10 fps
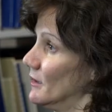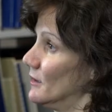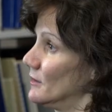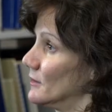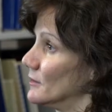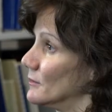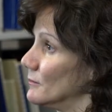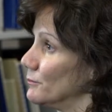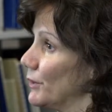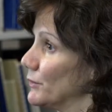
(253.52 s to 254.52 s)

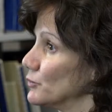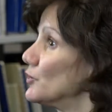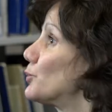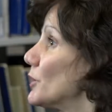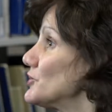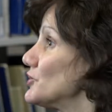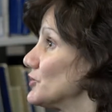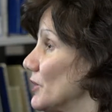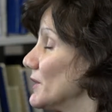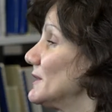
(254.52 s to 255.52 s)
but there was no pressure,
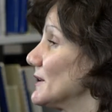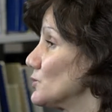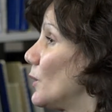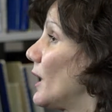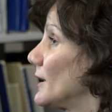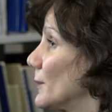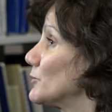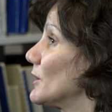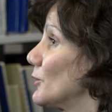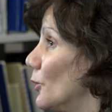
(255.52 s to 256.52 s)
so I think that's why I
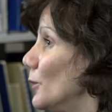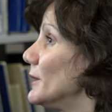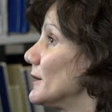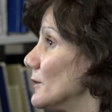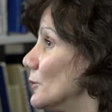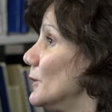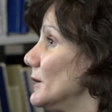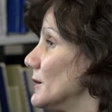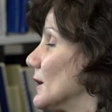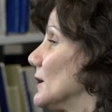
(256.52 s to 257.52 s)
kept on going and
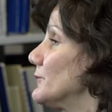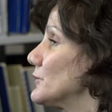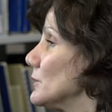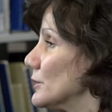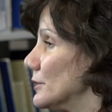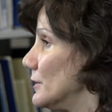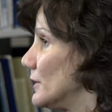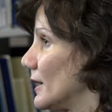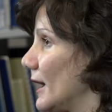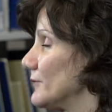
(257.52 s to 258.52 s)
going, and I love to
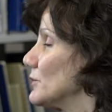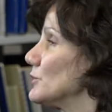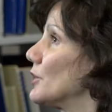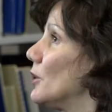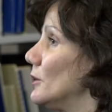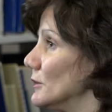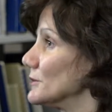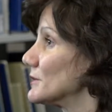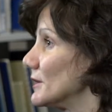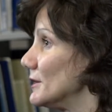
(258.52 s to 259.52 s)
learn. I have to learn all
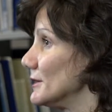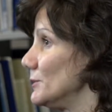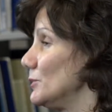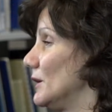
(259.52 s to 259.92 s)
the time,